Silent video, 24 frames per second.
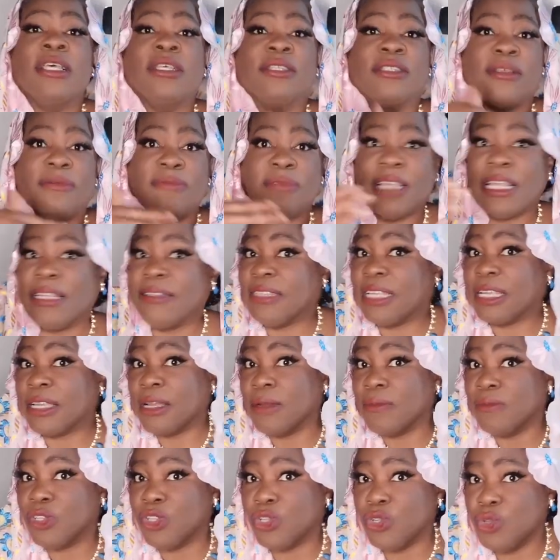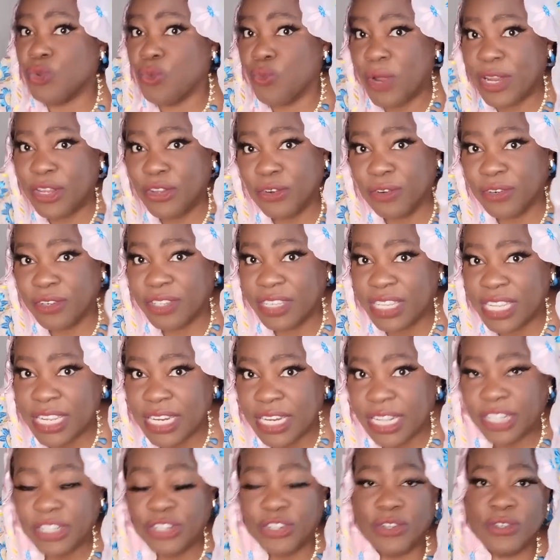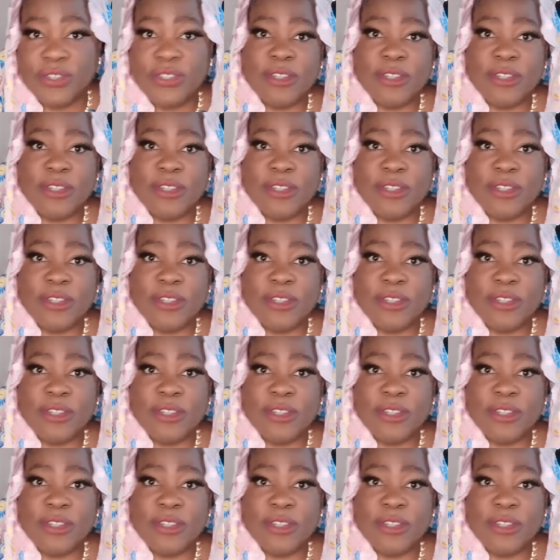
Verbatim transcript: Sometimes they come to you when you're a teenager.